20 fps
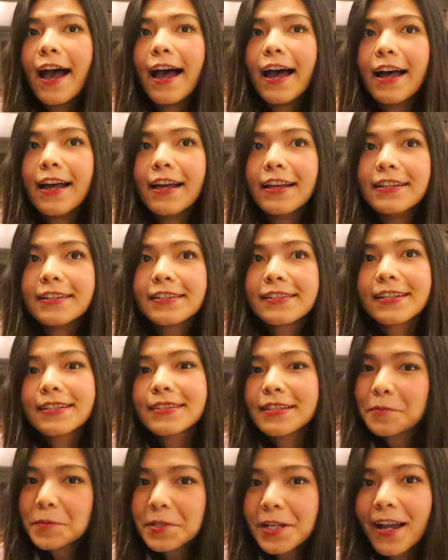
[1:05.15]
and
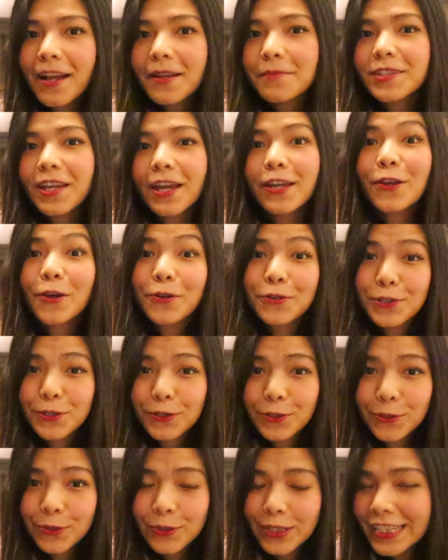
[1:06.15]
sometimes I go
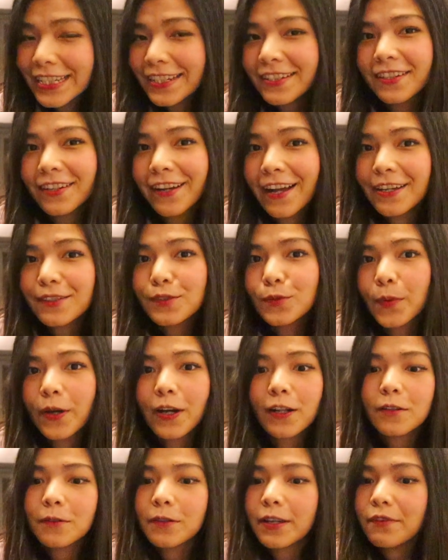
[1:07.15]
to Lidl as
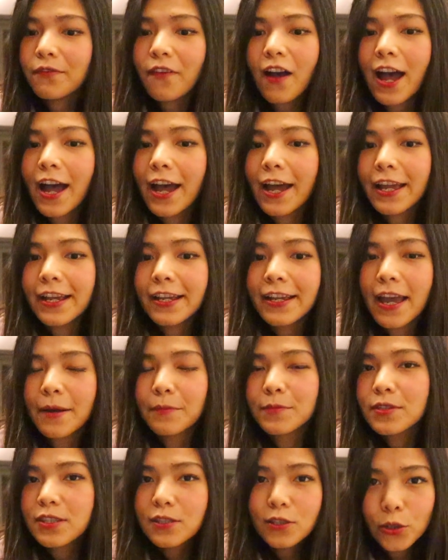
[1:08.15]
well if I
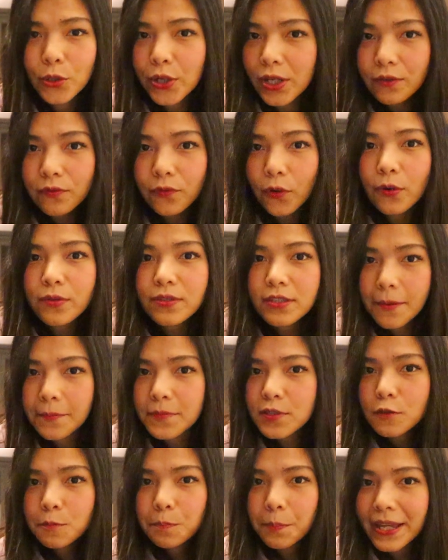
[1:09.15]
am looking for
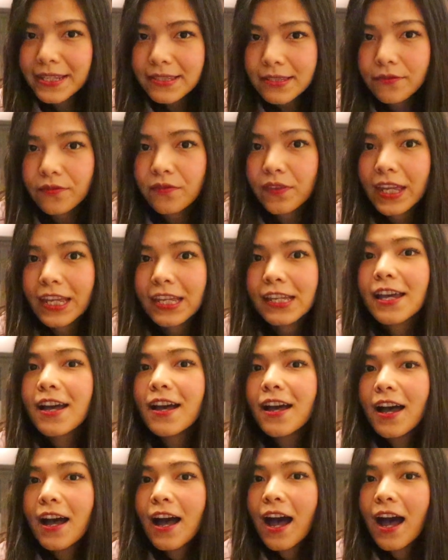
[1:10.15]
some specific